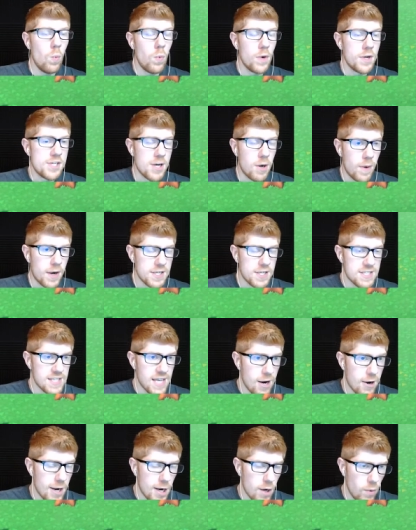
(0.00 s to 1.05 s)
We don't want to
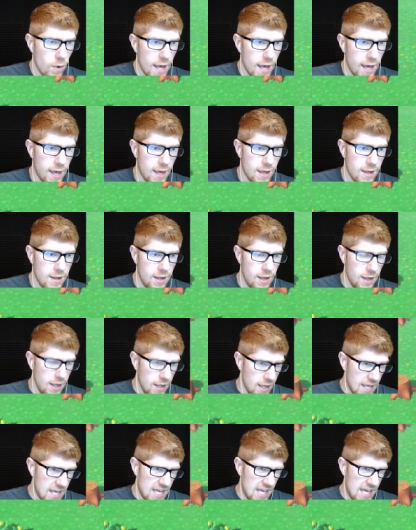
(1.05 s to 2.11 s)
scare it away.
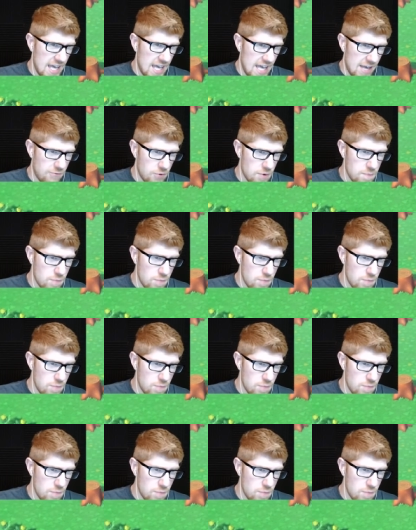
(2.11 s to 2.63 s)
If we